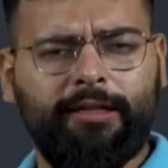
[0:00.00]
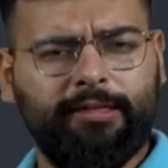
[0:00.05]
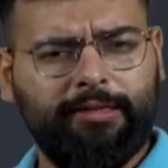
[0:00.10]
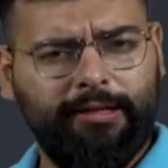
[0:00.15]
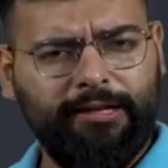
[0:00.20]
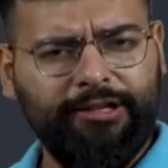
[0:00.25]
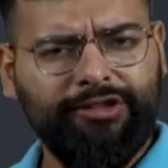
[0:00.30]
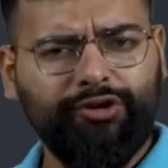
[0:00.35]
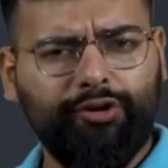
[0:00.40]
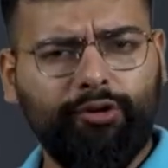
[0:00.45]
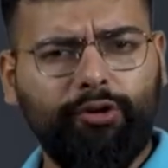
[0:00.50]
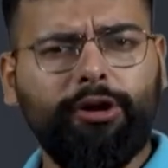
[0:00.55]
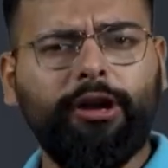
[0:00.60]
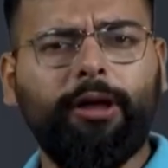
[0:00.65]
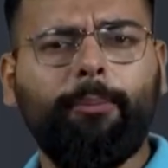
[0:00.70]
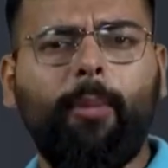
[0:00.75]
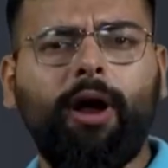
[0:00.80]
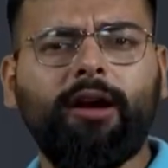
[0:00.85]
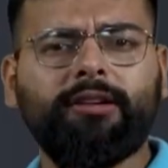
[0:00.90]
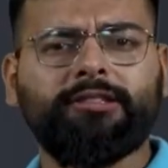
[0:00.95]
This role
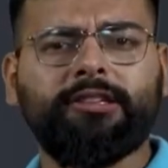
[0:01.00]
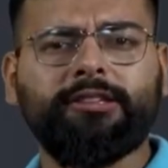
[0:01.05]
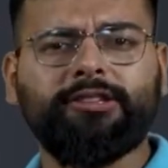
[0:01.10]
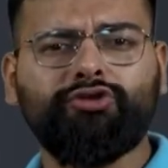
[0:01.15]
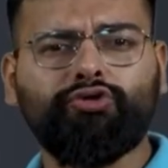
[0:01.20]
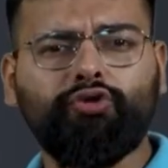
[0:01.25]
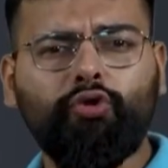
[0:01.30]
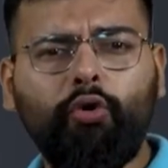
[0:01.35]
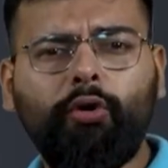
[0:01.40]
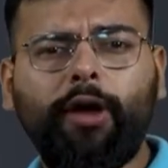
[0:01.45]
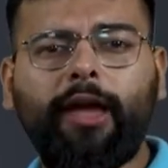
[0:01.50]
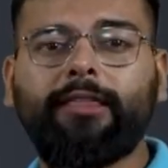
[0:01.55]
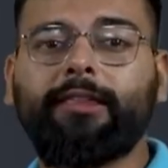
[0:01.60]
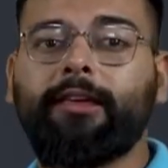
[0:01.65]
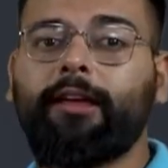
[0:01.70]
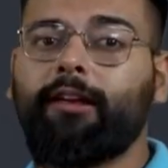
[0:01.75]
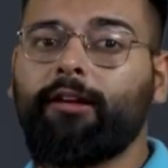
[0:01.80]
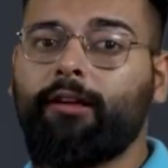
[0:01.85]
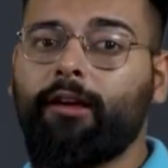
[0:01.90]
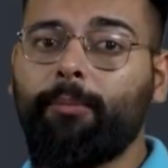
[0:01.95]
demands a strong
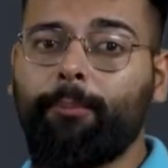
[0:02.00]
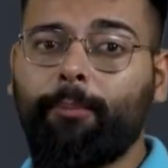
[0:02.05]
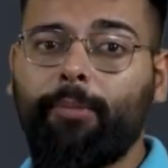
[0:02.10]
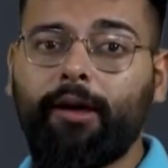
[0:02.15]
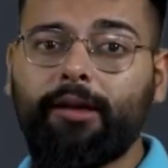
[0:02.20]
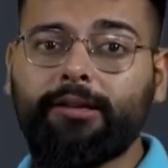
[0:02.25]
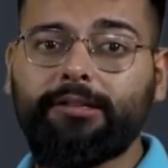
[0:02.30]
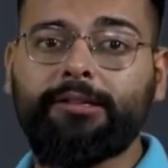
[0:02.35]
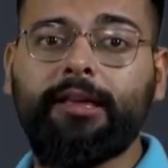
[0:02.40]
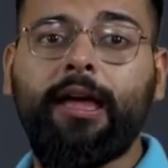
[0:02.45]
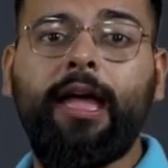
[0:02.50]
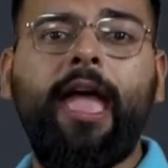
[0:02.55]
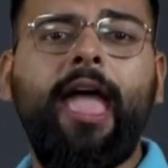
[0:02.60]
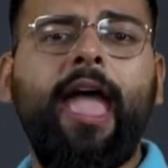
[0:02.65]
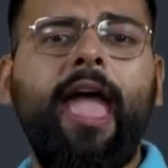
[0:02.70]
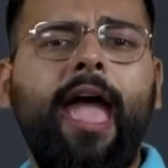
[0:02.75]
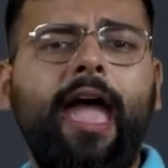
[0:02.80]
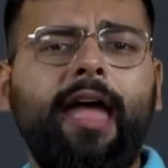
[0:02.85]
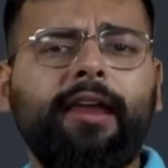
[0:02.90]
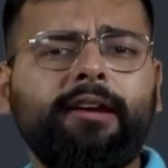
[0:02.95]
ethical compass,
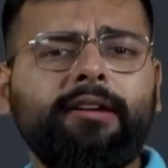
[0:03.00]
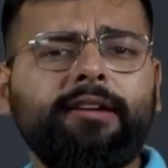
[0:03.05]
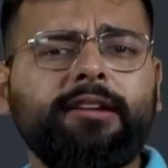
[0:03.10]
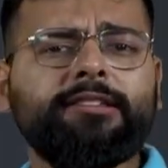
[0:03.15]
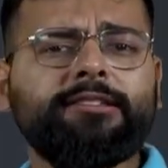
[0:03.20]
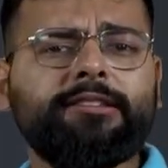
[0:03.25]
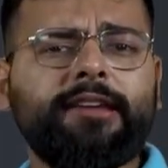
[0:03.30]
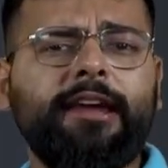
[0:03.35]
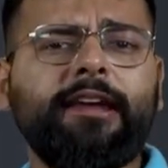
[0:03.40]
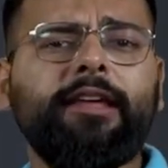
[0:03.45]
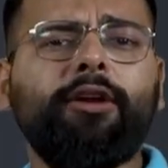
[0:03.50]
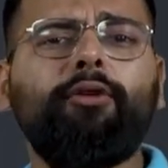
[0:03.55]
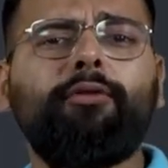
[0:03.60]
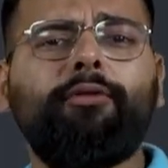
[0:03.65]
an understanding